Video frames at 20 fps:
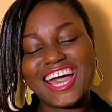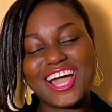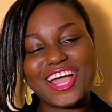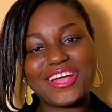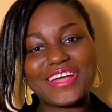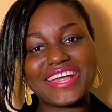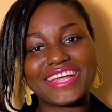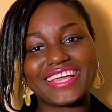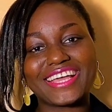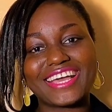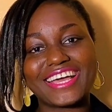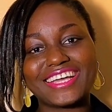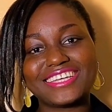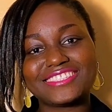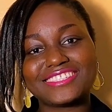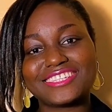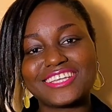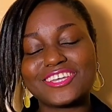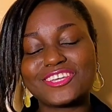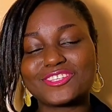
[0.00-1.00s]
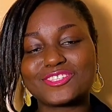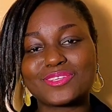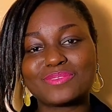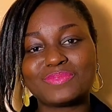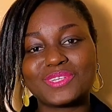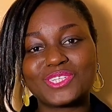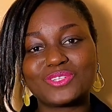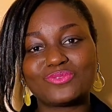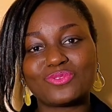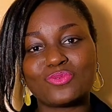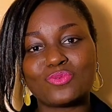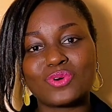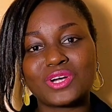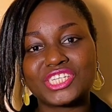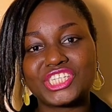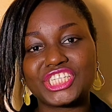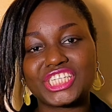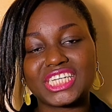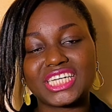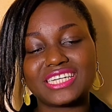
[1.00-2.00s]
All right, guys, thank you so much for
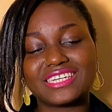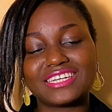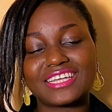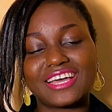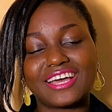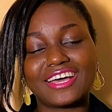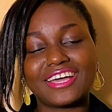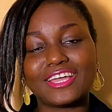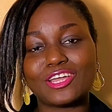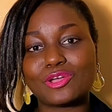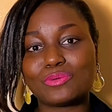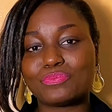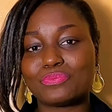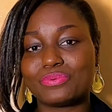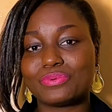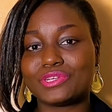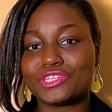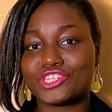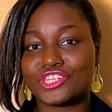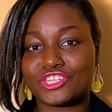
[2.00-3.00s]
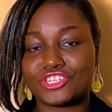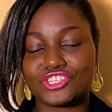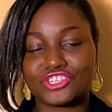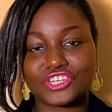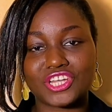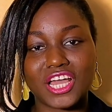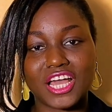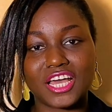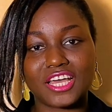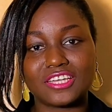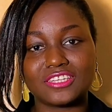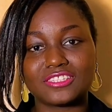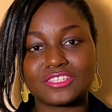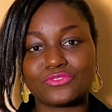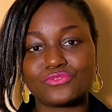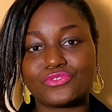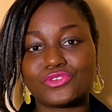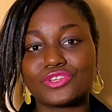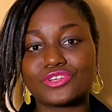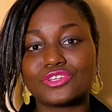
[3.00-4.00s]
watching. I appreciate you guys.
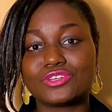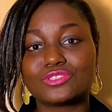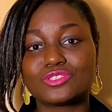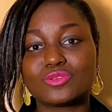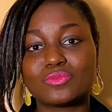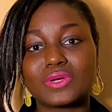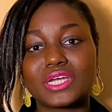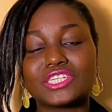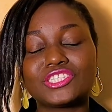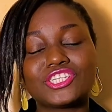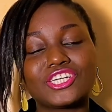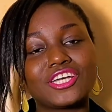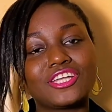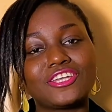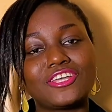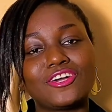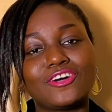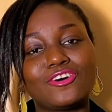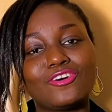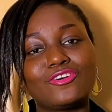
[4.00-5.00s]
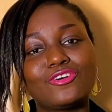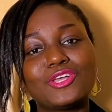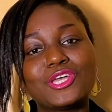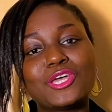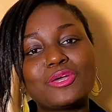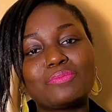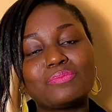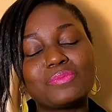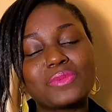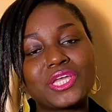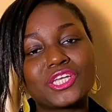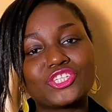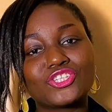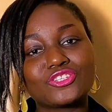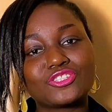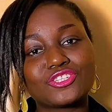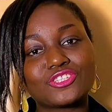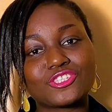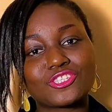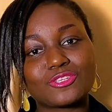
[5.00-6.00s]
If you're new to my channel, make
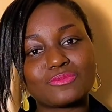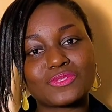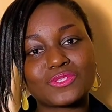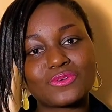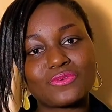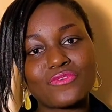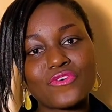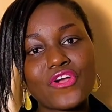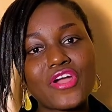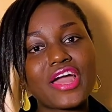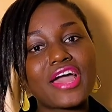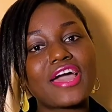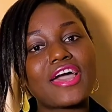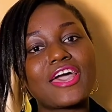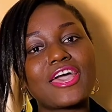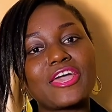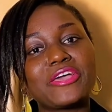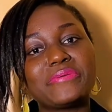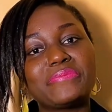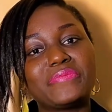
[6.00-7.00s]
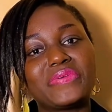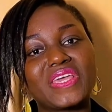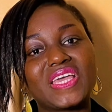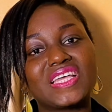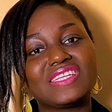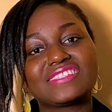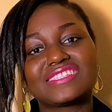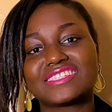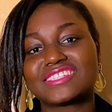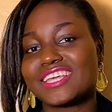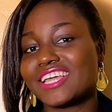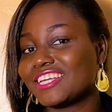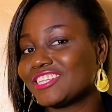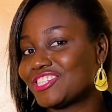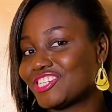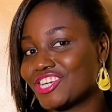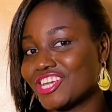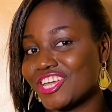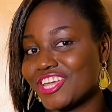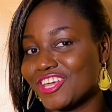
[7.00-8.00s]
sure to subscribe and stay
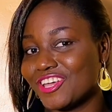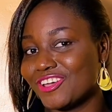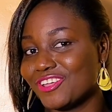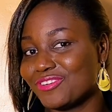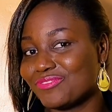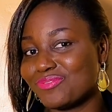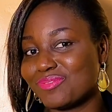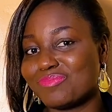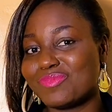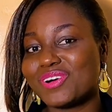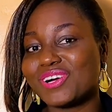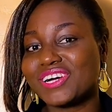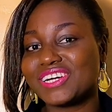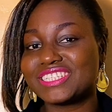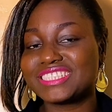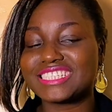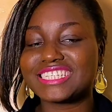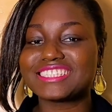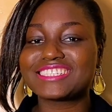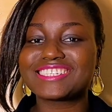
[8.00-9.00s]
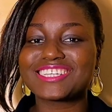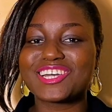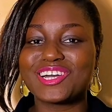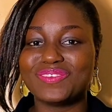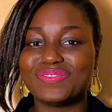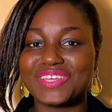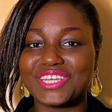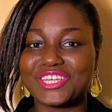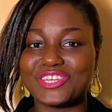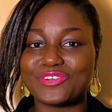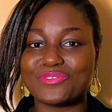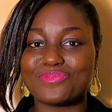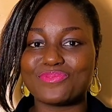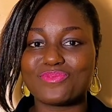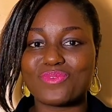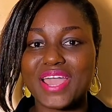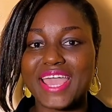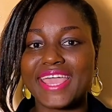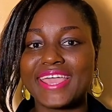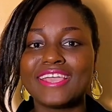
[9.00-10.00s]
tuned for more content coming your
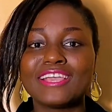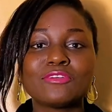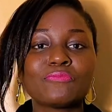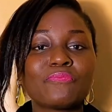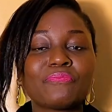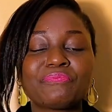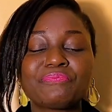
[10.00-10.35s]
way.